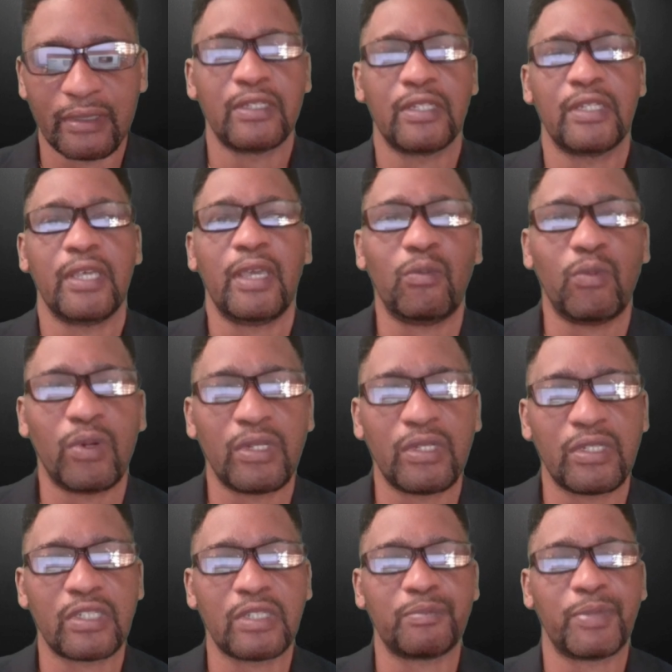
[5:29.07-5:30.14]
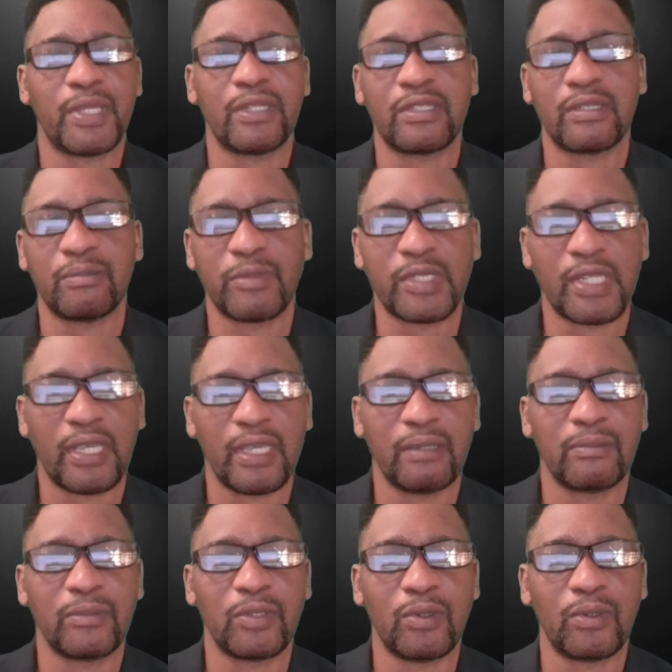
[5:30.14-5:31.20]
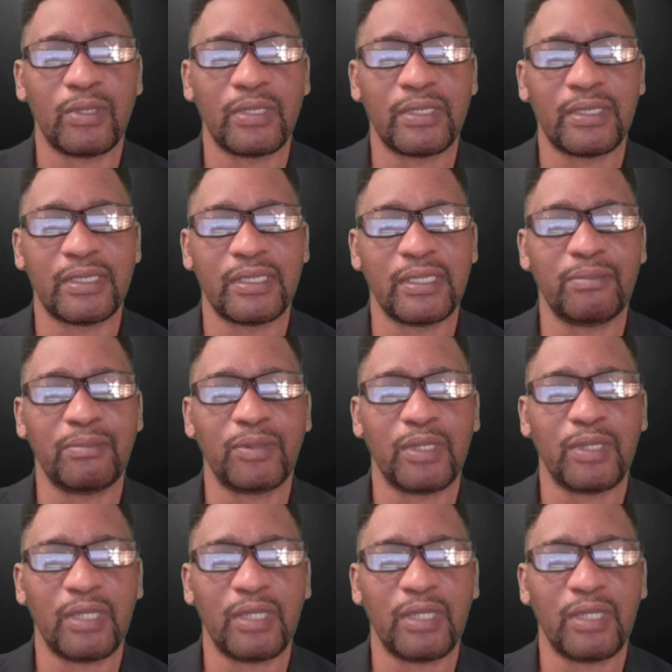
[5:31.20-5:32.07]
Today, I want us to spend some time going deep